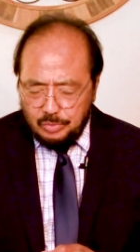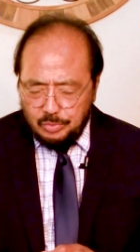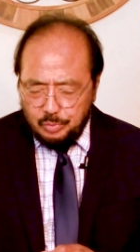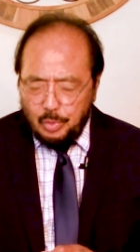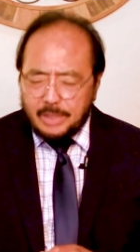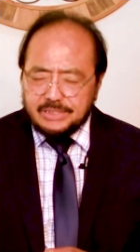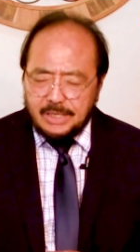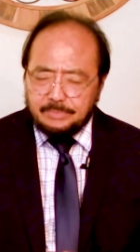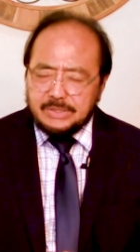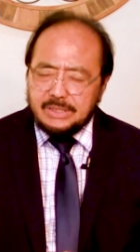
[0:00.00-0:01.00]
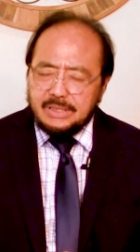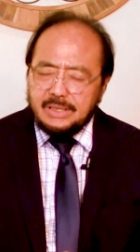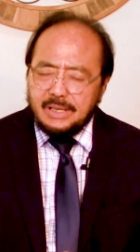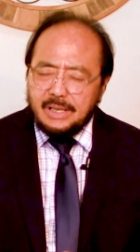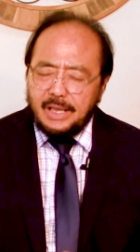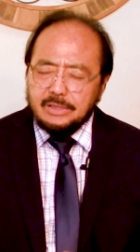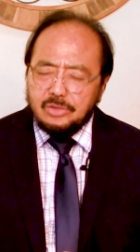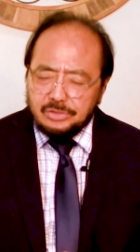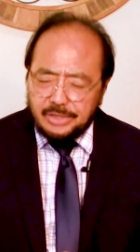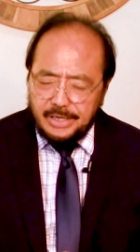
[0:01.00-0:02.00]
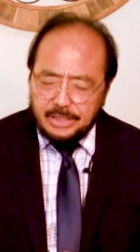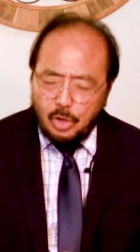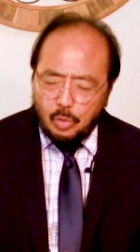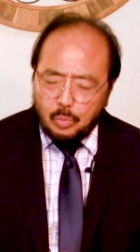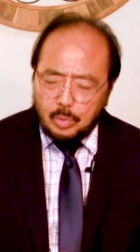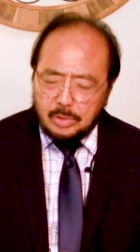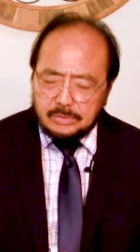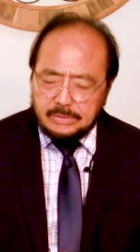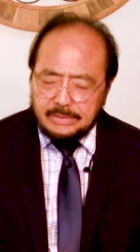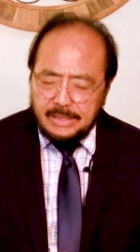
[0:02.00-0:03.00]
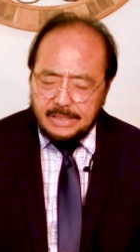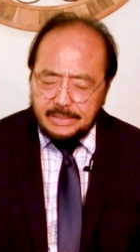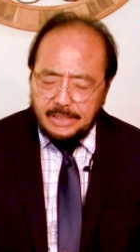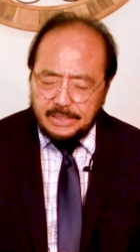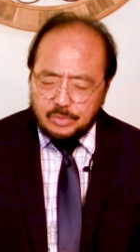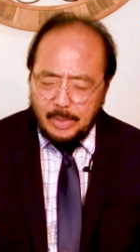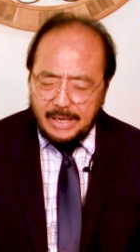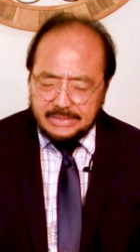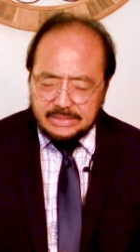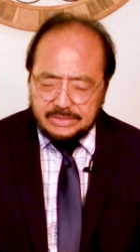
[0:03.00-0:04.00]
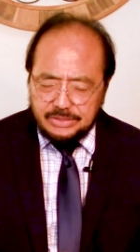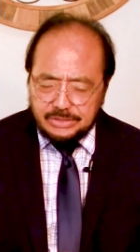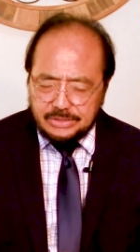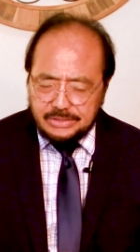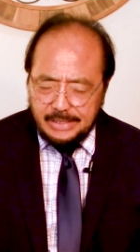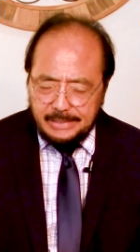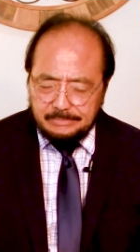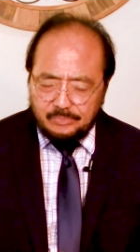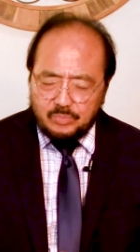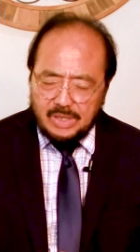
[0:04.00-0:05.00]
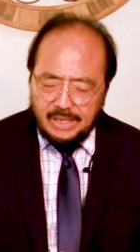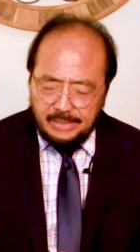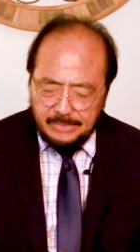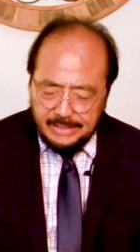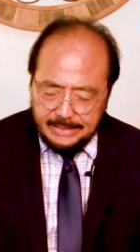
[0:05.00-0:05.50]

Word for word: to accept and contain the whole world. This we ask in Jesus' name. Amen